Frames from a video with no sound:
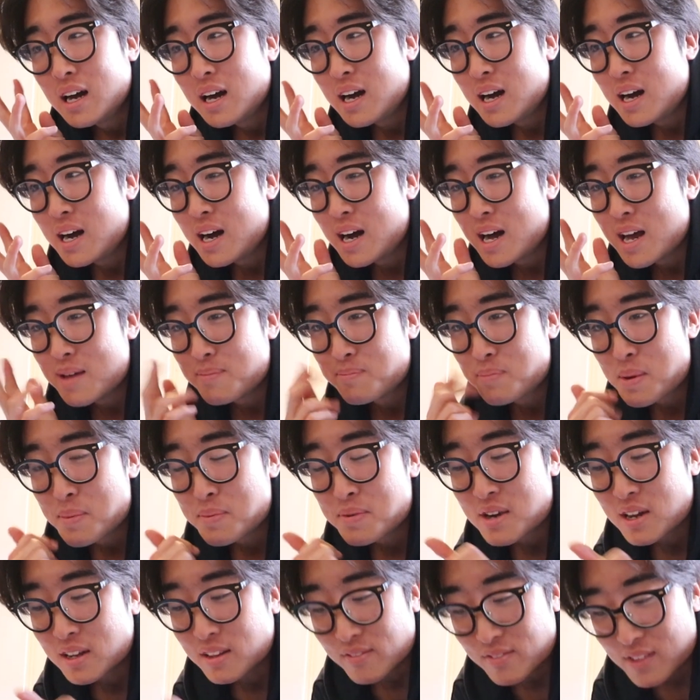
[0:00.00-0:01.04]
I be
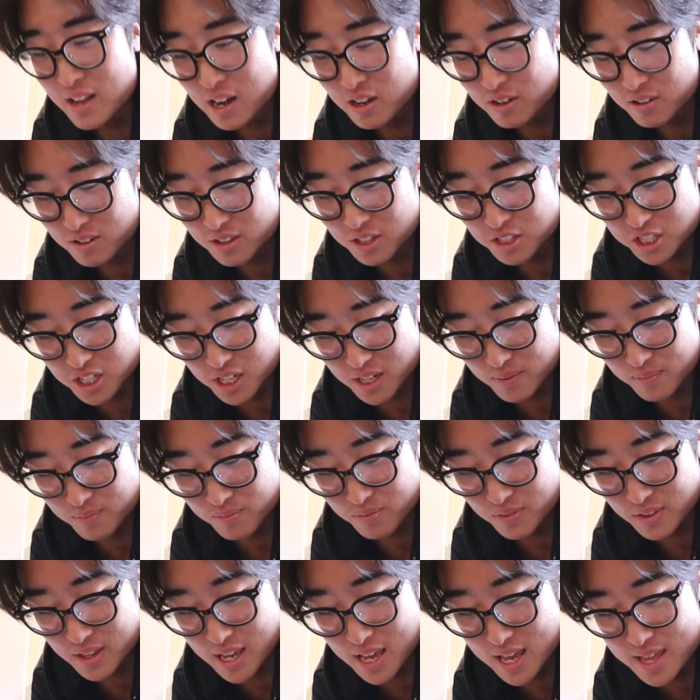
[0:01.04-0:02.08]
productive now, go to the gym,
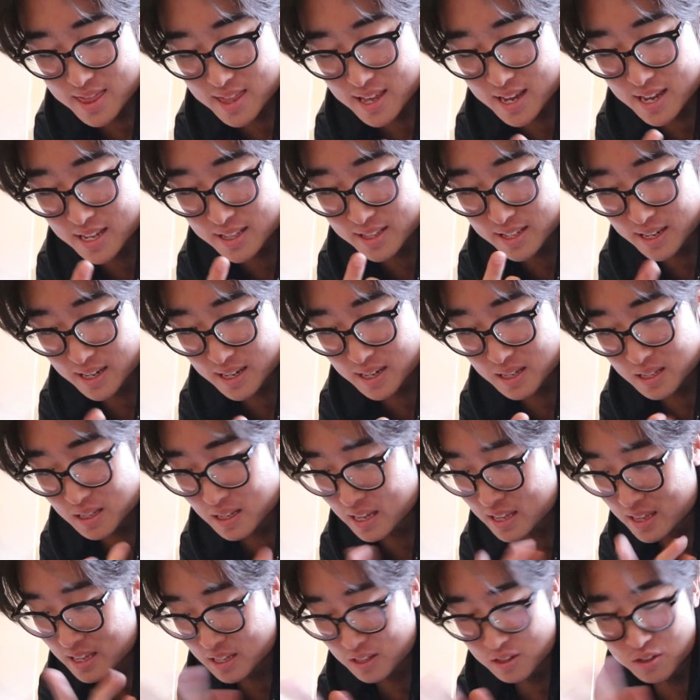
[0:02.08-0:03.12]
and then take,
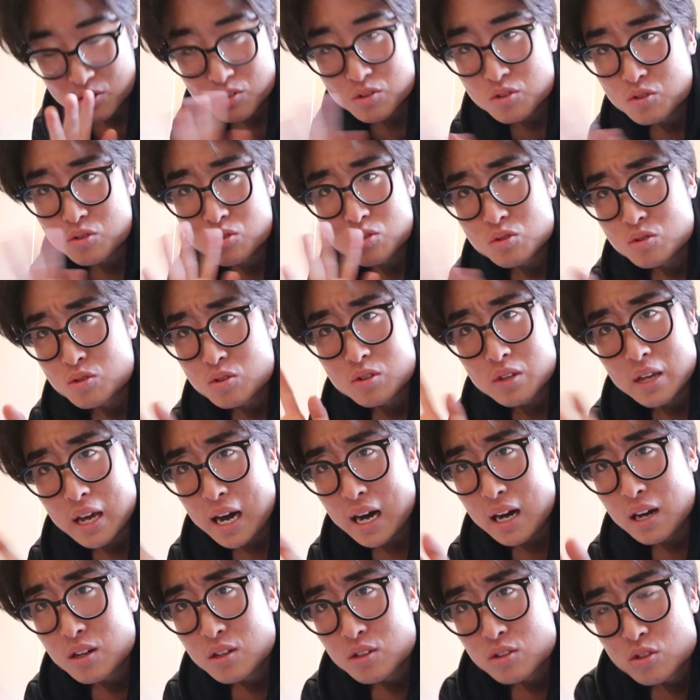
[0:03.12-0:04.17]
and then, yeah,
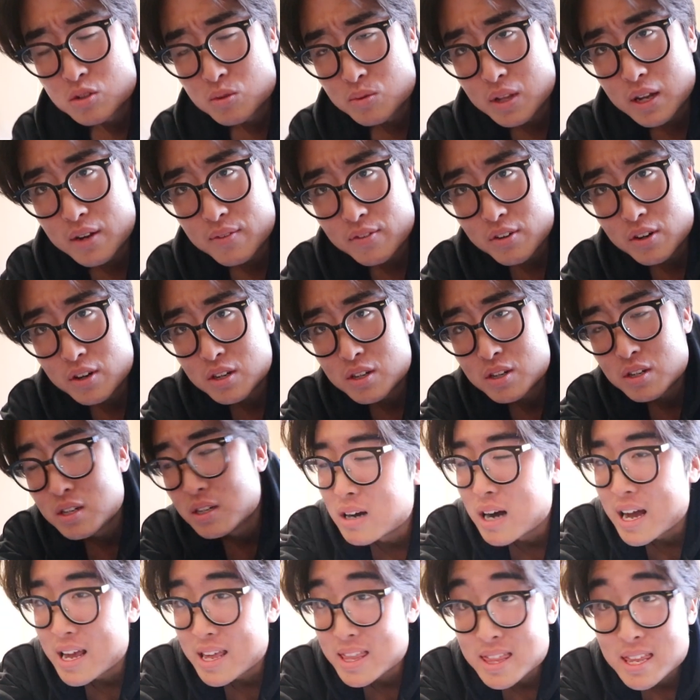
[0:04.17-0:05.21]
do whatever.
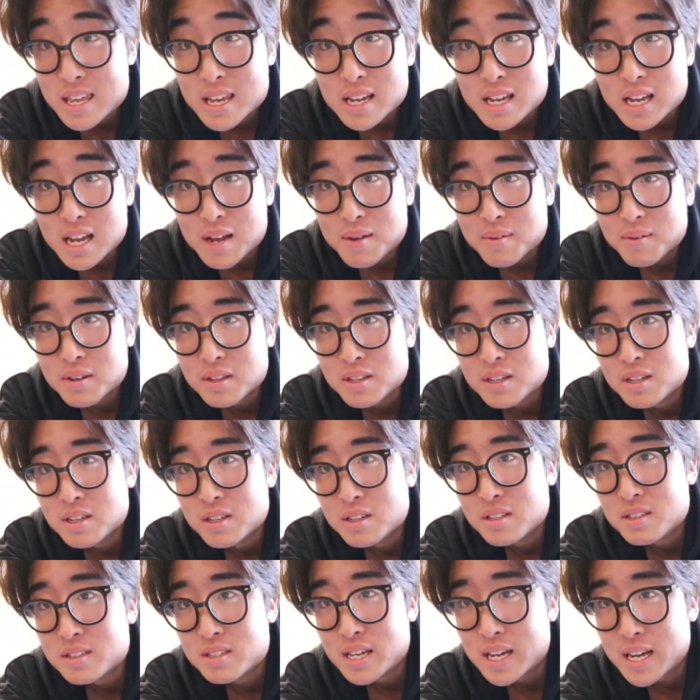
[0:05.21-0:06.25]
I think I'm
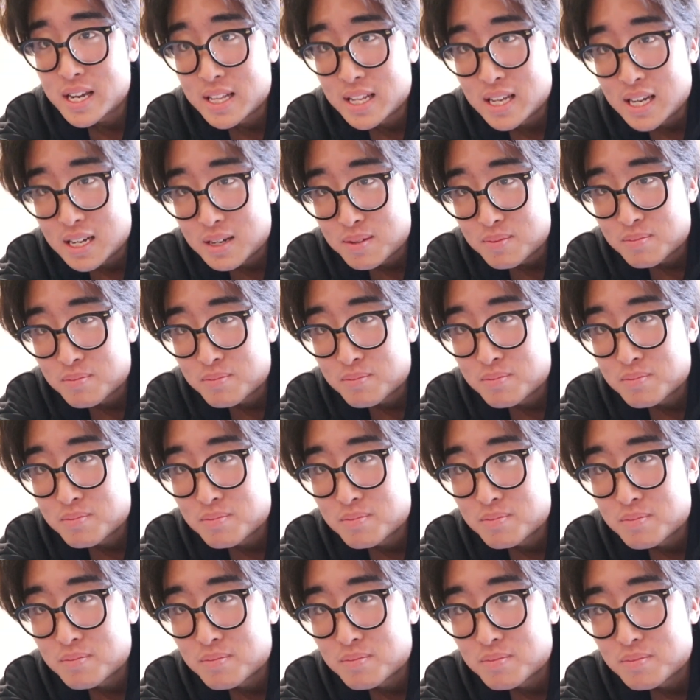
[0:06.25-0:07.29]
gonna take a nap
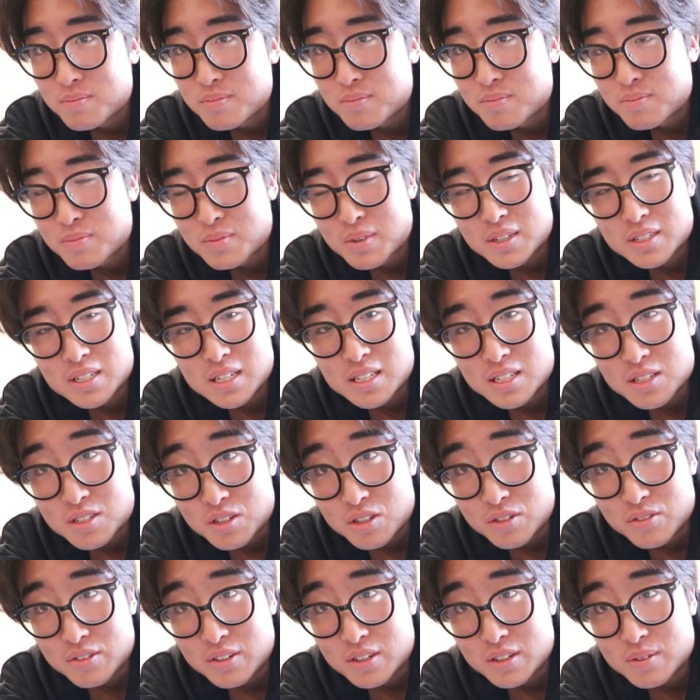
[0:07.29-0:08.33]
because I
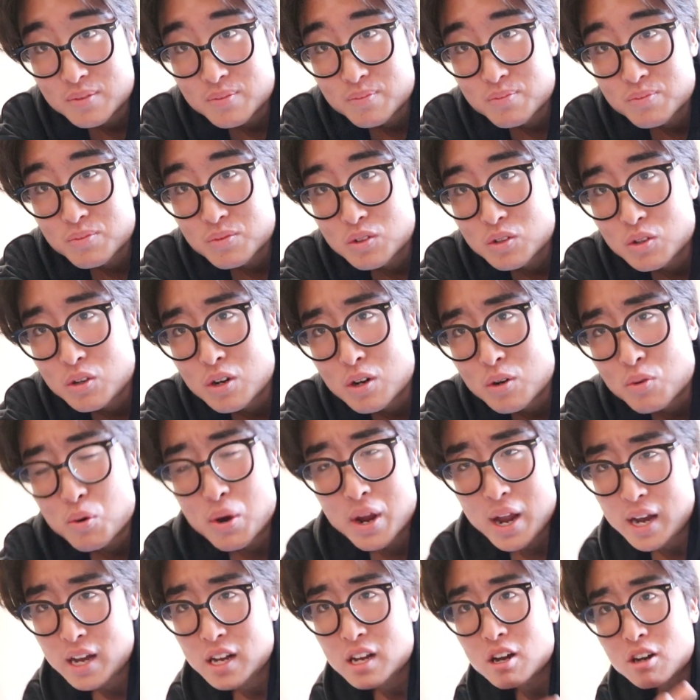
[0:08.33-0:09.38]
deserve it. Or wait,
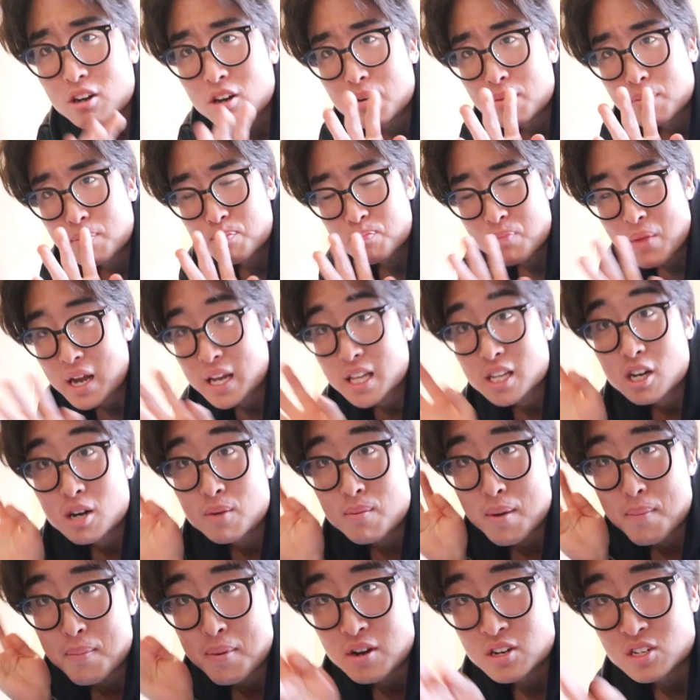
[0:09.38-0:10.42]
I gotta call, I gotta call
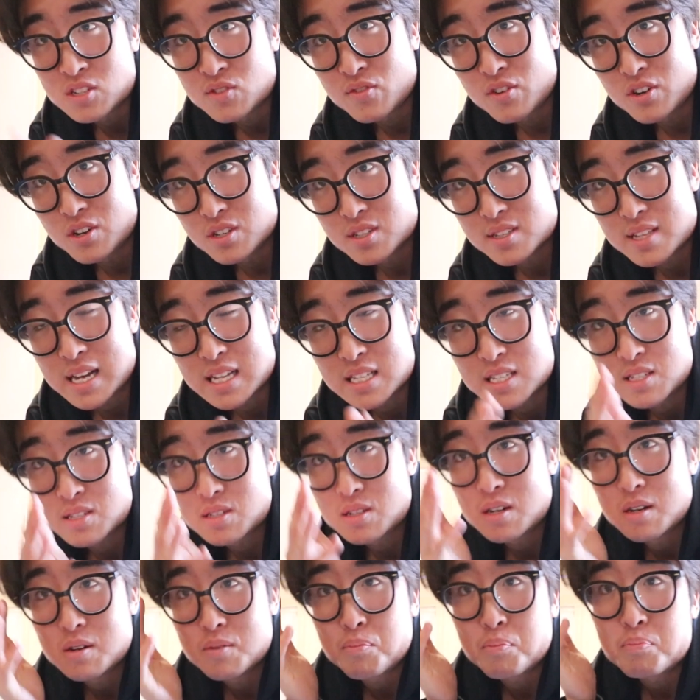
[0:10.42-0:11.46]
my parents first. That's
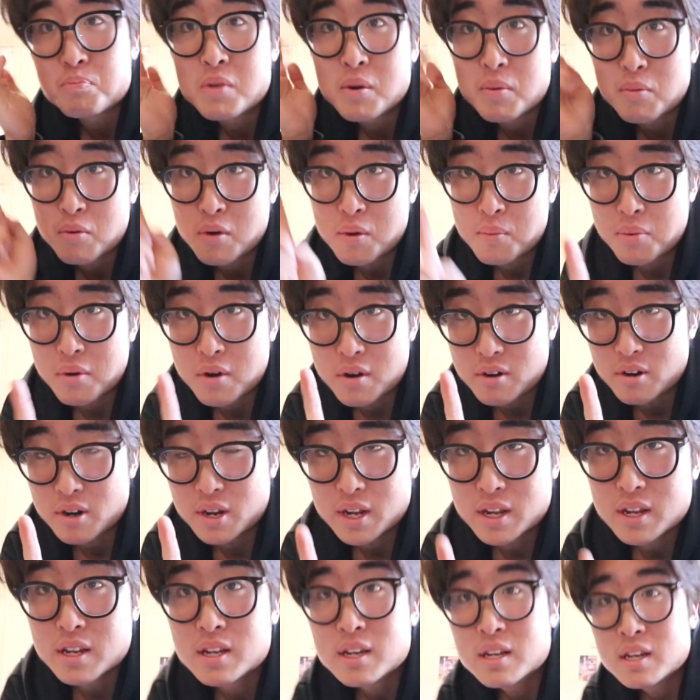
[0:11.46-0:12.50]
number one
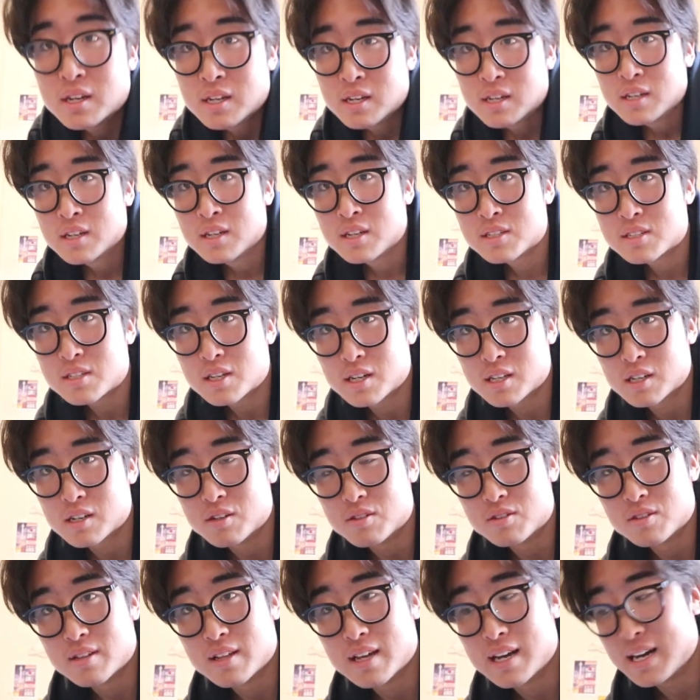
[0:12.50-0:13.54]
priority. So I'm gonna go
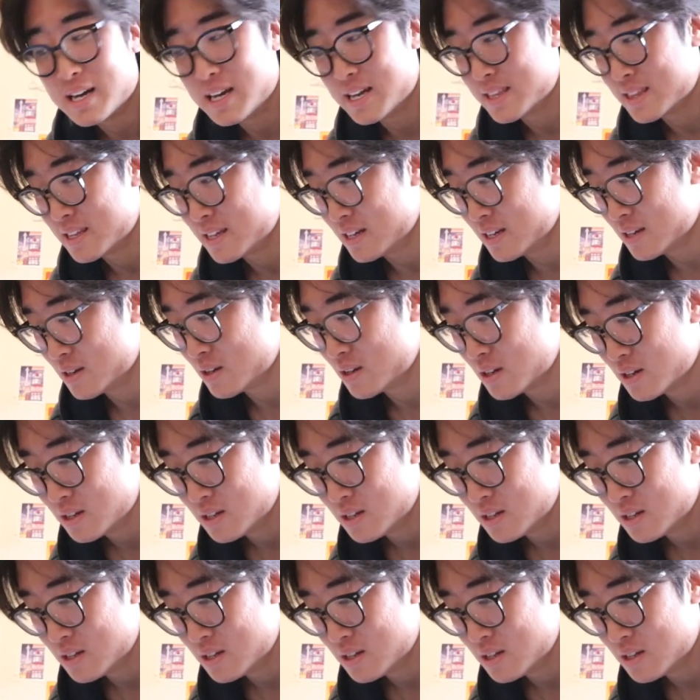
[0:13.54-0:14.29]
do that, and then